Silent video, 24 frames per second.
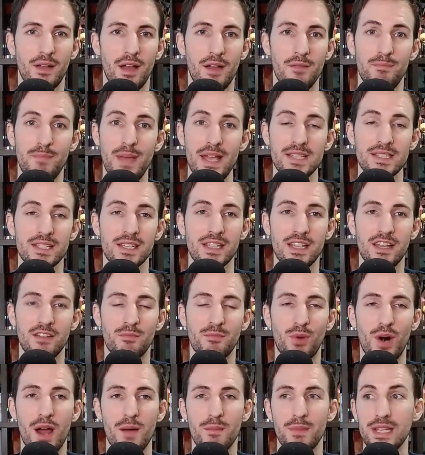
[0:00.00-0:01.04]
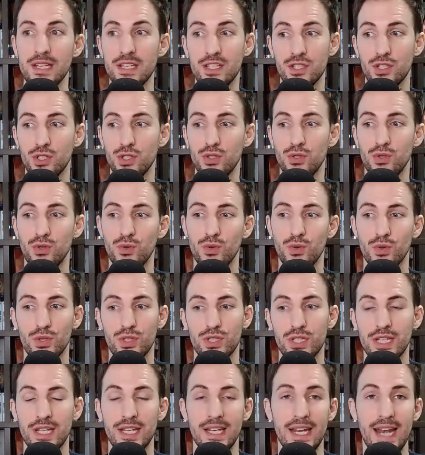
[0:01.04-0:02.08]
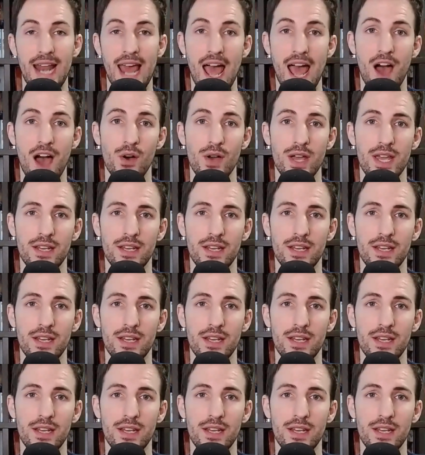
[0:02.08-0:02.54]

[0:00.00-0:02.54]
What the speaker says: I basically have brought me to now.